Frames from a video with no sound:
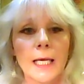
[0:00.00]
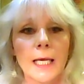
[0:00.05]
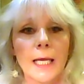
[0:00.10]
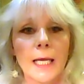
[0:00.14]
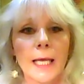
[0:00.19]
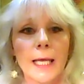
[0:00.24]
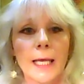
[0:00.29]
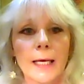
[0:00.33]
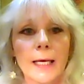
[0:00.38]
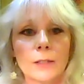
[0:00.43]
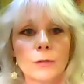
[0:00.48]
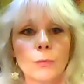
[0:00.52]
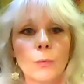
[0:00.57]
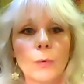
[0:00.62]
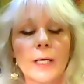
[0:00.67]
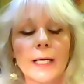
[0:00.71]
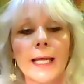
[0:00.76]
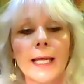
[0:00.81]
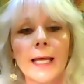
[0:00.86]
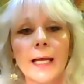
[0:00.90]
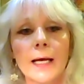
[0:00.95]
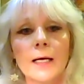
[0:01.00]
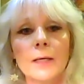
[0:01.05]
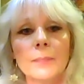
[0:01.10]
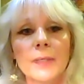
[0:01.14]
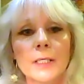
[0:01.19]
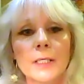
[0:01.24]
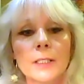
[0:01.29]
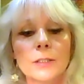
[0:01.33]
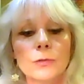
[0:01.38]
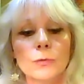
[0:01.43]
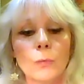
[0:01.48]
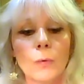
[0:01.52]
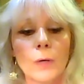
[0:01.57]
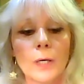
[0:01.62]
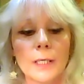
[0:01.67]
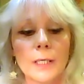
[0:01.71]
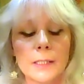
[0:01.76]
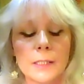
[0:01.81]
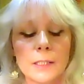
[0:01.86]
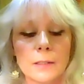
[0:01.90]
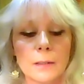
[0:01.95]
And what happened
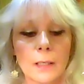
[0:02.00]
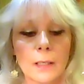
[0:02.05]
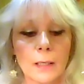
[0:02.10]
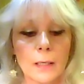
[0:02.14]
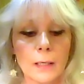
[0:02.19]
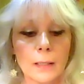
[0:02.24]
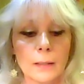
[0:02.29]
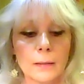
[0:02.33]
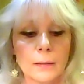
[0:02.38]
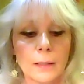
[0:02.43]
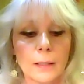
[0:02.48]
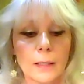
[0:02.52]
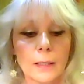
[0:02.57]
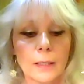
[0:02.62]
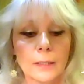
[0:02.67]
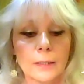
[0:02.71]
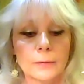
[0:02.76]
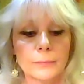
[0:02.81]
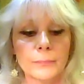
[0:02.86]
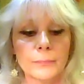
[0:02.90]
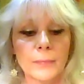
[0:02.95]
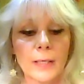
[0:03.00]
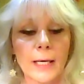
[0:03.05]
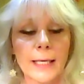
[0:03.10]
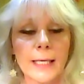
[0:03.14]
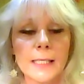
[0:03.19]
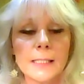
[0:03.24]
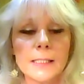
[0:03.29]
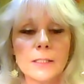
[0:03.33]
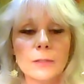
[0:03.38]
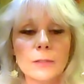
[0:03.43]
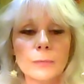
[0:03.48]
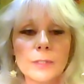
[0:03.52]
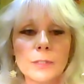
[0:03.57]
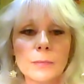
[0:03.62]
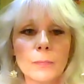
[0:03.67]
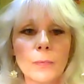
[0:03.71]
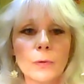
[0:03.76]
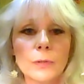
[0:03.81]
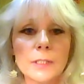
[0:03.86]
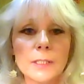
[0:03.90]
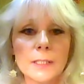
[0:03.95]
was, I guess it was
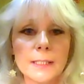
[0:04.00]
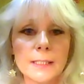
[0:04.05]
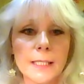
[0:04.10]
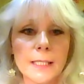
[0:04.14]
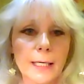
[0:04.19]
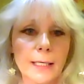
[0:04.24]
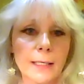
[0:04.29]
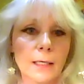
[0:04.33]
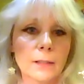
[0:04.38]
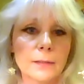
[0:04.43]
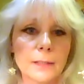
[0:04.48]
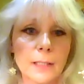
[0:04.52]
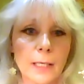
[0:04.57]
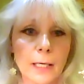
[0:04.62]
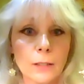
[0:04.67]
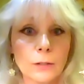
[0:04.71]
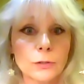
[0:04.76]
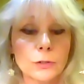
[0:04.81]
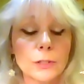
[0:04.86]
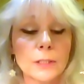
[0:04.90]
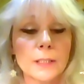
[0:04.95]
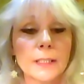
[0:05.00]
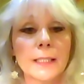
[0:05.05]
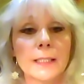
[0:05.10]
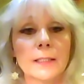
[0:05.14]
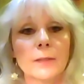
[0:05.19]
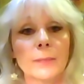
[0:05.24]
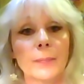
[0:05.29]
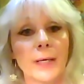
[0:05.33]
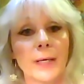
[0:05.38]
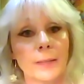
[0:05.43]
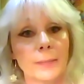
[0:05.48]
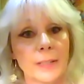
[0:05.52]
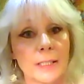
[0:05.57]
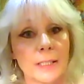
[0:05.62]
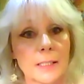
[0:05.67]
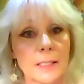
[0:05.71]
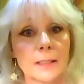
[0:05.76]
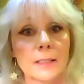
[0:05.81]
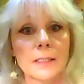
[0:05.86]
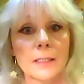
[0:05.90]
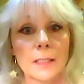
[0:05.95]
mostly taking out the elderly and the
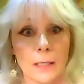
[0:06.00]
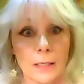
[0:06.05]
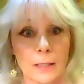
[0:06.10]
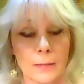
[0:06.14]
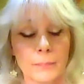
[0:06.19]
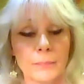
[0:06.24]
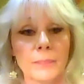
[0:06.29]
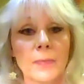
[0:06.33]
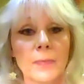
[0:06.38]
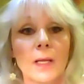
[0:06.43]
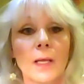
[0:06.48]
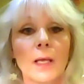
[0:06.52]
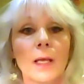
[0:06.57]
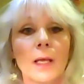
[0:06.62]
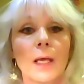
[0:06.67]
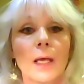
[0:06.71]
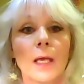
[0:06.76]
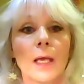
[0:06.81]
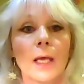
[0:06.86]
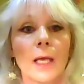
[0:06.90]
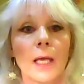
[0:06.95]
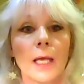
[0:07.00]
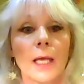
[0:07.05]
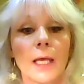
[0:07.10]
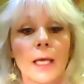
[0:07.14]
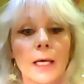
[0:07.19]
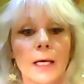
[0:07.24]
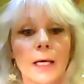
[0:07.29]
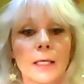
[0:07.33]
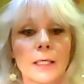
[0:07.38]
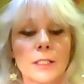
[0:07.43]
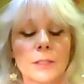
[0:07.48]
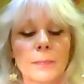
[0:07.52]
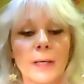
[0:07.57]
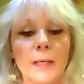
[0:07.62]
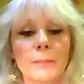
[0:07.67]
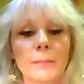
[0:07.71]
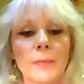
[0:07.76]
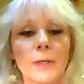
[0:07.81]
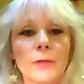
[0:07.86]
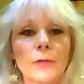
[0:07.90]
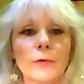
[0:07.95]
babies at the time. And my
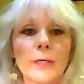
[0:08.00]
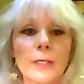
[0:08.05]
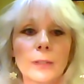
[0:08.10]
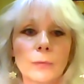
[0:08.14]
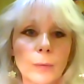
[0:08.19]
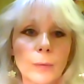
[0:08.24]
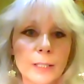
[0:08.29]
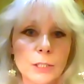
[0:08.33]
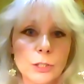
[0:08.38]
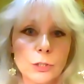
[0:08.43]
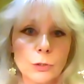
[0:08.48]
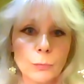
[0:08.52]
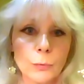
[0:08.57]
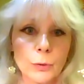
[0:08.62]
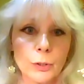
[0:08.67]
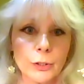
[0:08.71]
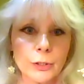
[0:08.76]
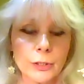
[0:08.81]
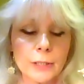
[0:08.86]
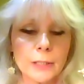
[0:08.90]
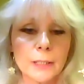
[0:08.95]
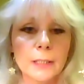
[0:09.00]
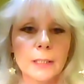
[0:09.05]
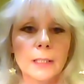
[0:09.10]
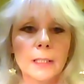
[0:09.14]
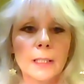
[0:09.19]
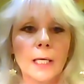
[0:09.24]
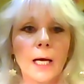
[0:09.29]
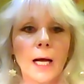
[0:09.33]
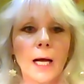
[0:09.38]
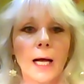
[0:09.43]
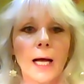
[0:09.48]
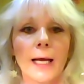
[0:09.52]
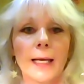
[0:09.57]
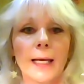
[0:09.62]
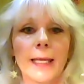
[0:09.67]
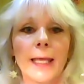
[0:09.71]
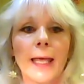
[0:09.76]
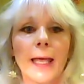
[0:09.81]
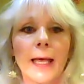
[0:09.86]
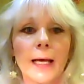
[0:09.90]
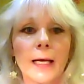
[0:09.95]
mother had went to work. I
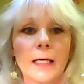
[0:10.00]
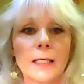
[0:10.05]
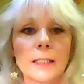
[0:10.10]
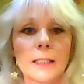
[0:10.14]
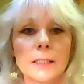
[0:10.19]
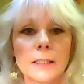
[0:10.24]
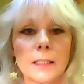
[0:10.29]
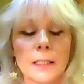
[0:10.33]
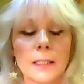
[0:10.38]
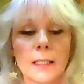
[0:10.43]
had...